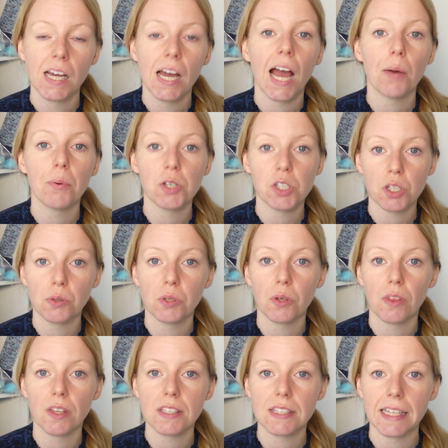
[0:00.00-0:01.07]
I will show you
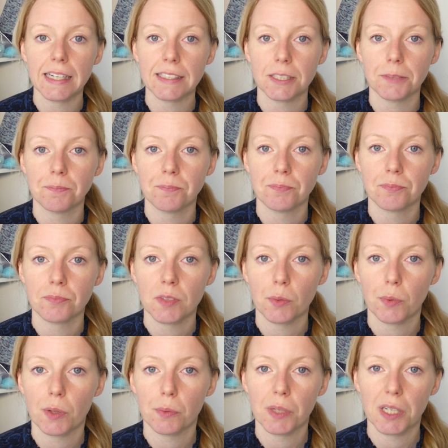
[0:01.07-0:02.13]
this later
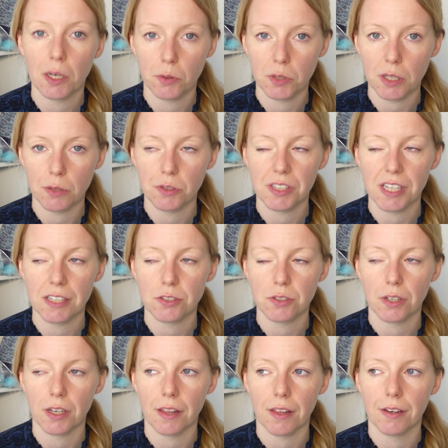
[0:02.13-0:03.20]
when we go downstairs
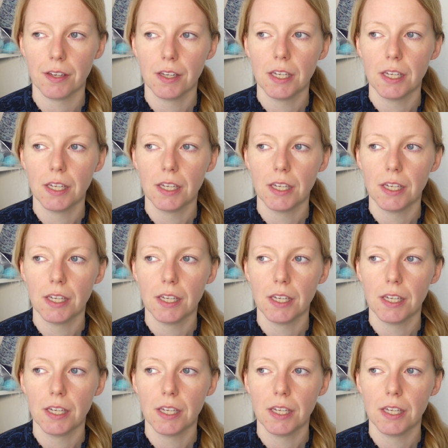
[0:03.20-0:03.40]
together.